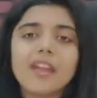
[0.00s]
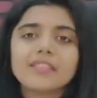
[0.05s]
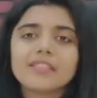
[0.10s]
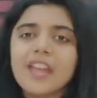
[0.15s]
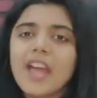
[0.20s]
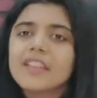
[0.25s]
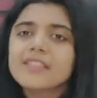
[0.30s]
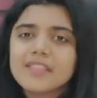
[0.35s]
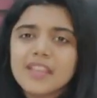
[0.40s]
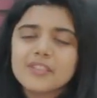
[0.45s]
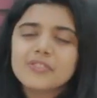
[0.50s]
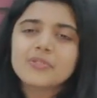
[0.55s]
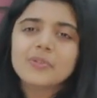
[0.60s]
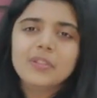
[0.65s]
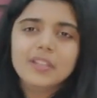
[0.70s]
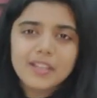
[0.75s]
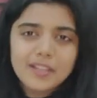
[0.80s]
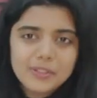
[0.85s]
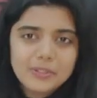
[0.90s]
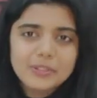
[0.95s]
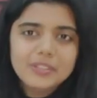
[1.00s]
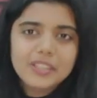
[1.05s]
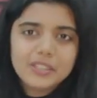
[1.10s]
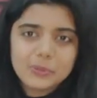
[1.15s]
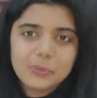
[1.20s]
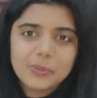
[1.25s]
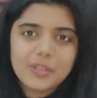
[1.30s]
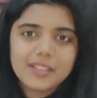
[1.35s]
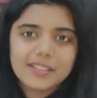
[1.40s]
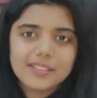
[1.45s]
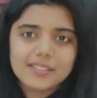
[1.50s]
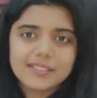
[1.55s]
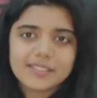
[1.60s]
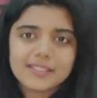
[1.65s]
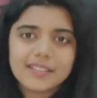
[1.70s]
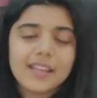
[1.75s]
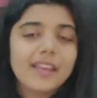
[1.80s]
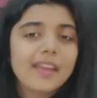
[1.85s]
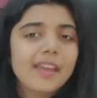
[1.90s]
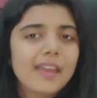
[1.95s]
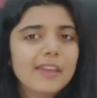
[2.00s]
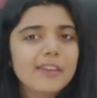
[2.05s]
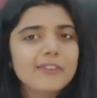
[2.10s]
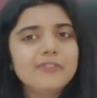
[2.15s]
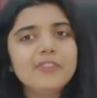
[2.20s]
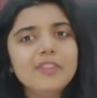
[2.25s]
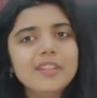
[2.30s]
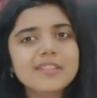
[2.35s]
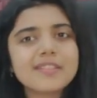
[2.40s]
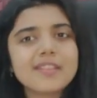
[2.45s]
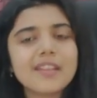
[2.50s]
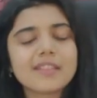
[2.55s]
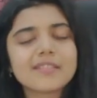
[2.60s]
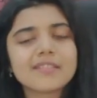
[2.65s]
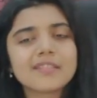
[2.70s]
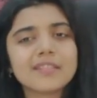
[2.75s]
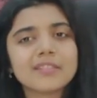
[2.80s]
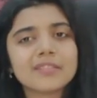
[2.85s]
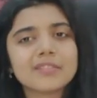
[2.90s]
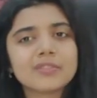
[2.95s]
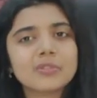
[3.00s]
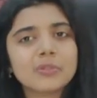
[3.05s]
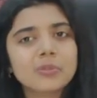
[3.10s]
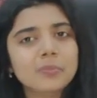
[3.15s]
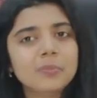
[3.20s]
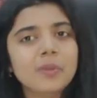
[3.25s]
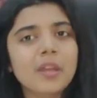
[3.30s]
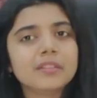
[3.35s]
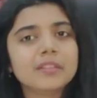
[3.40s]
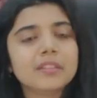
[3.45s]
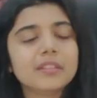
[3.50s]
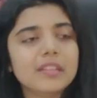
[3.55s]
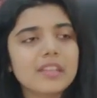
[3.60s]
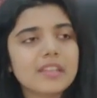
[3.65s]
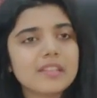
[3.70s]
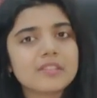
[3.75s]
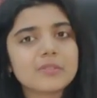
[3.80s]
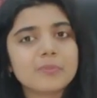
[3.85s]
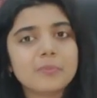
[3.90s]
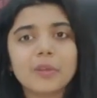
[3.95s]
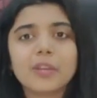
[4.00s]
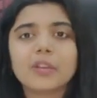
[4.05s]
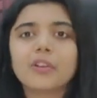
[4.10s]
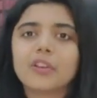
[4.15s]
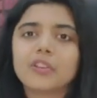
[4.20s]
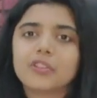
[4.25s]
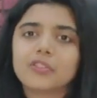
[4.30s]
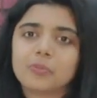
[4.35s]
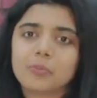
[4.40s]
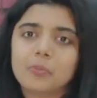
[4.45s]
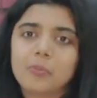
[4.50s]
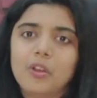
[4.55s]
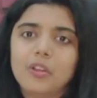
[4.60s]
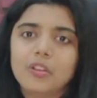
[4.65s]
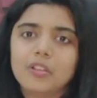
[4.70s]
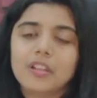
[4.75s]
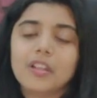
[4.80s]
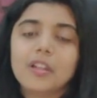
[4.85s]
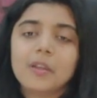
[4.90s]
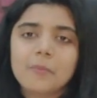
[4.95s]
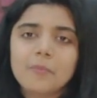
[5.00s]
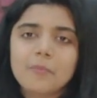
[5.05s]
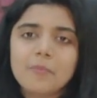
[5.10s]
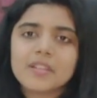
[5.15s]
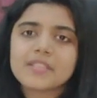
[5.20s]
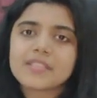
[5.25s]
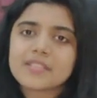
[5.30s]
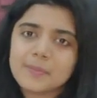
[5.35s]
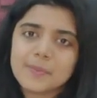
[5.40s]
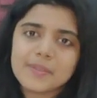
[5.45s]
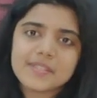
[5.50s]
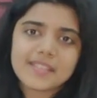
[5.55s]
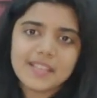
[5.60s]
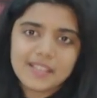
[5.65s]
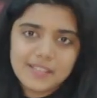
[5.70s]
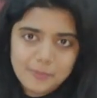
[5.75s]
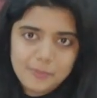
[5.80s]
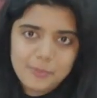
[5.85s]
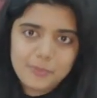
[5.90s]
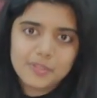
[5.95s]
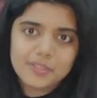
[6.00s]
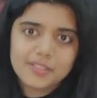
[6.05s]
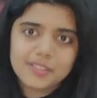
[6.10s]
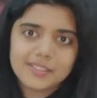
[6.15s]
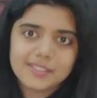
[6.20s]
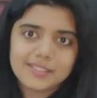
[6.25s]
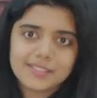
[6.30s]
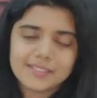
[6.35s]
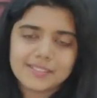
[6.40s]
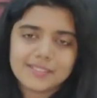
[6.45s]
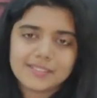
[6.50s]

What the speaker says: That's actually a good advice. Every success, no matter it's big or small, must be celebrated.